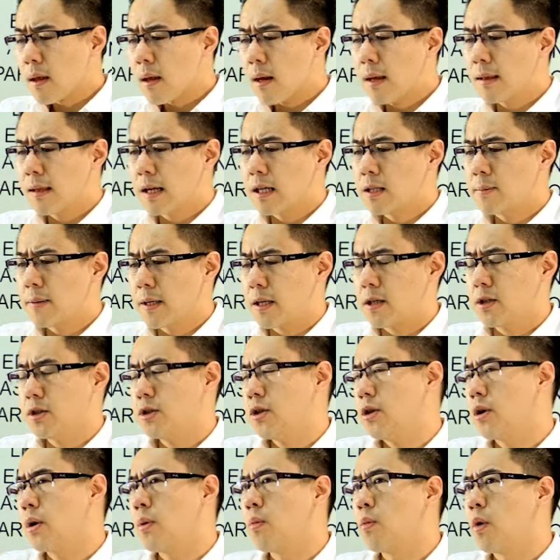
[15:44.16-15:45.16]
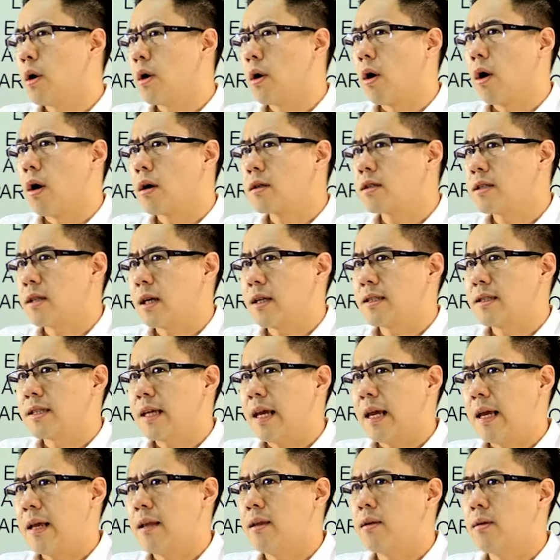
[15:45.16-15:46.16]
and that's because you don't want
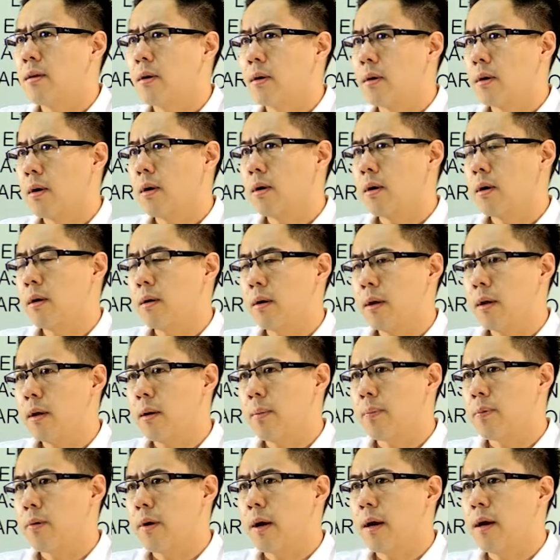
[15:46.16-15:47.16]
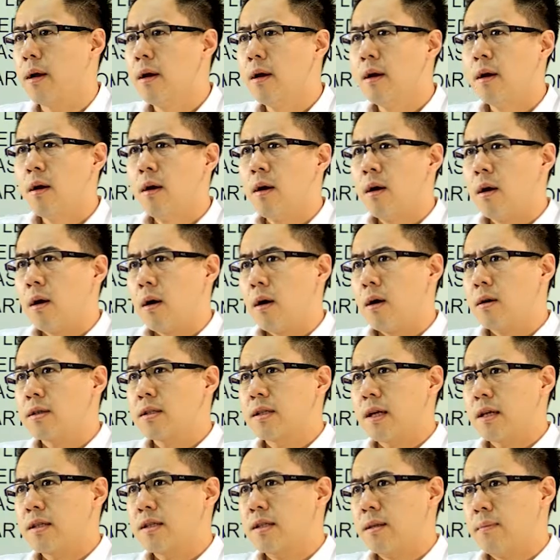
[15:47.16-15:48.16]
oxides in your print.
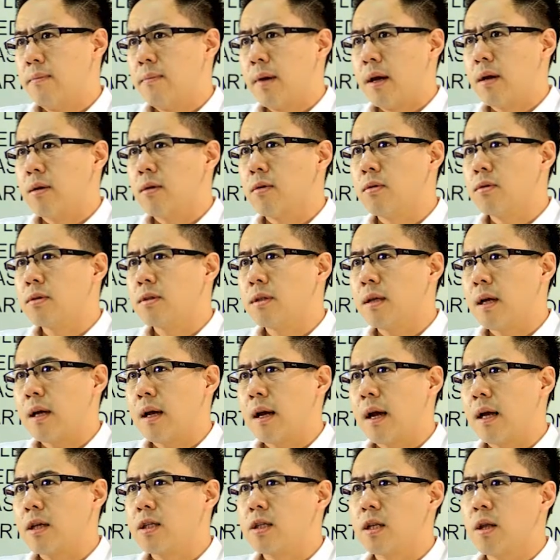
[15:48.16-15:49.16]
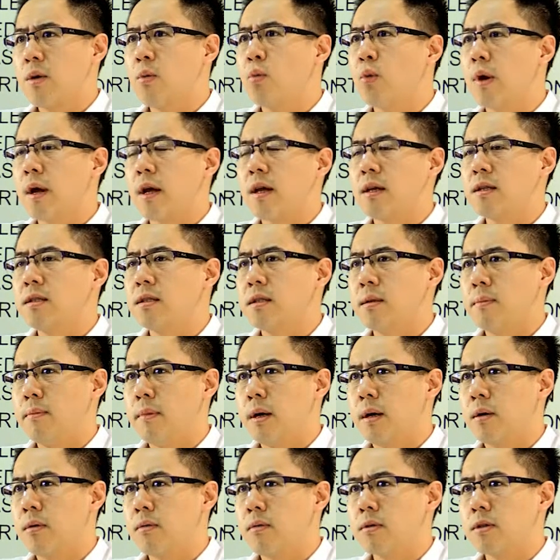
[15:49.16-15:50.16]
Oxides in metals actually weakens the
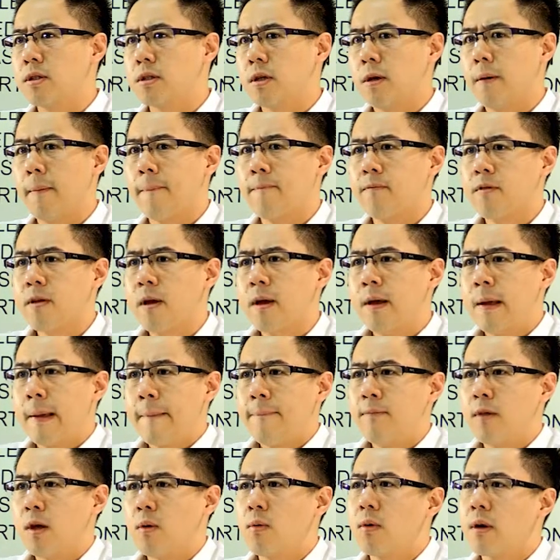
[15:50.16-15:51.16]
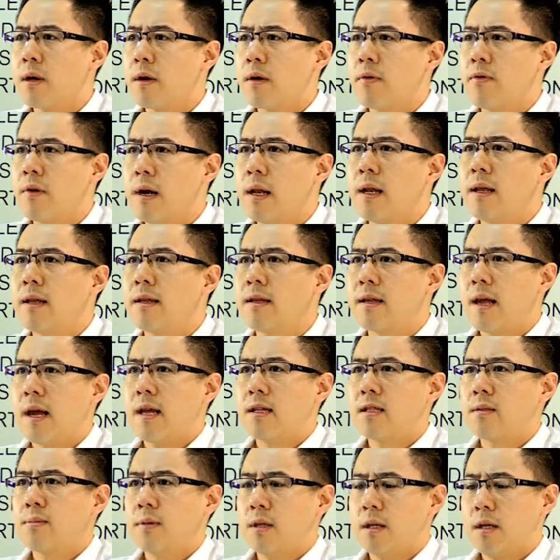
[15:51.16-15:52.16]
metal, so you want a really
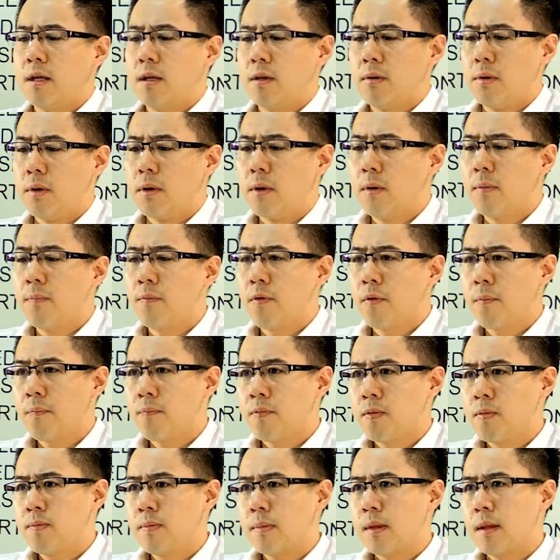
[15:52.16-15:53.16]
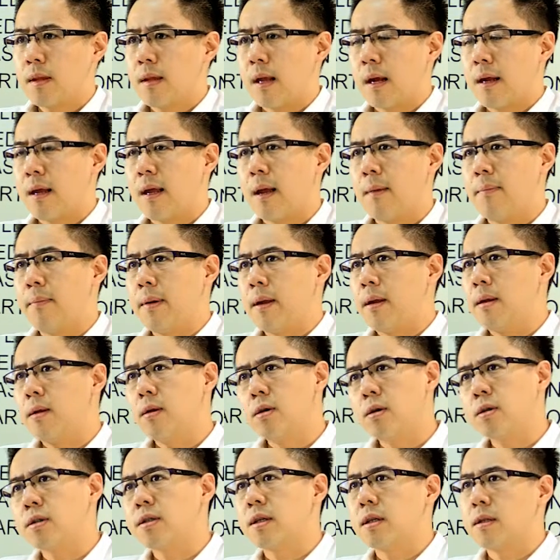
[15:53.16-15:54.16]
dense material that can be
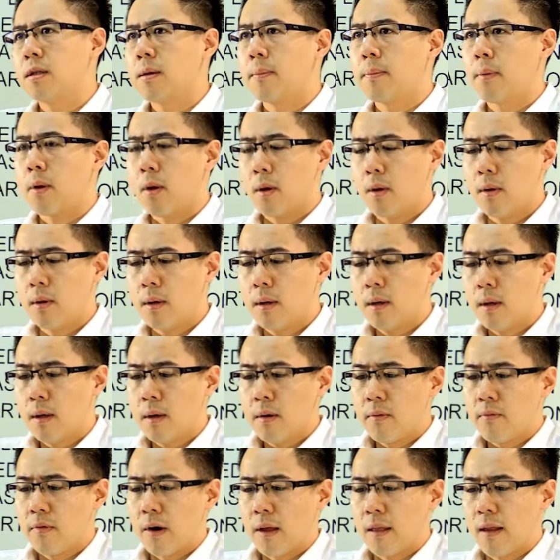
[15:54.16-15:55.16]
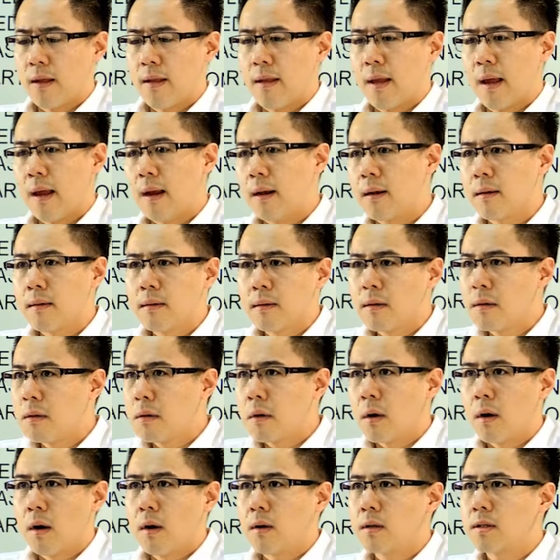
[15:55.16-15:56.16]
used in the bone rather than
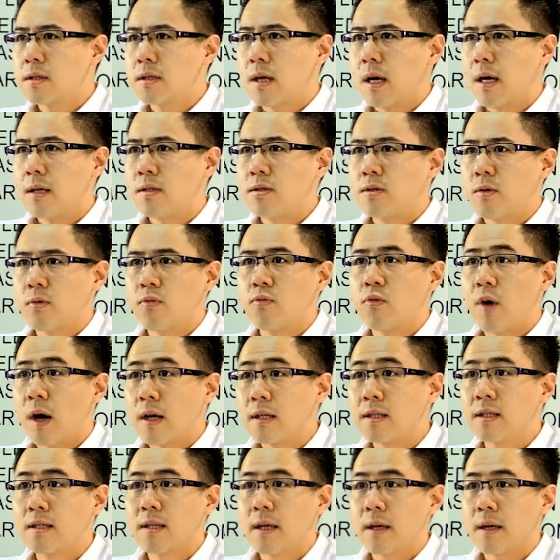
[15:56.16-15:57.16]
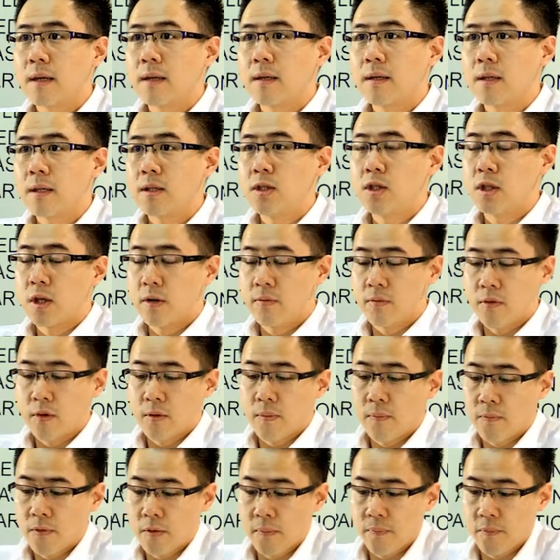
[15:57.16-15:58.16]
oxides or rusting in
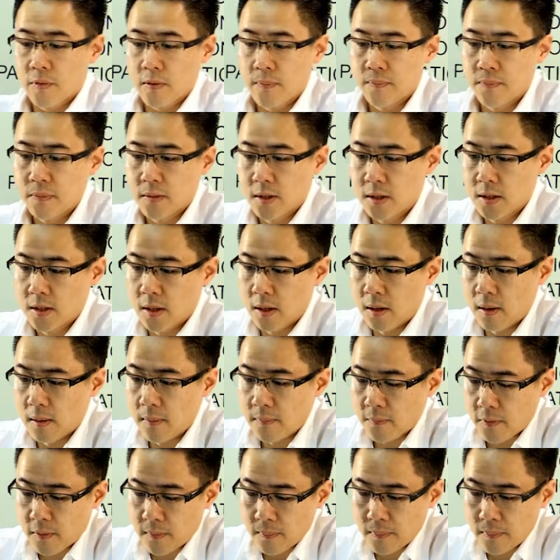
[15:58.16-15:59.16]
general. So,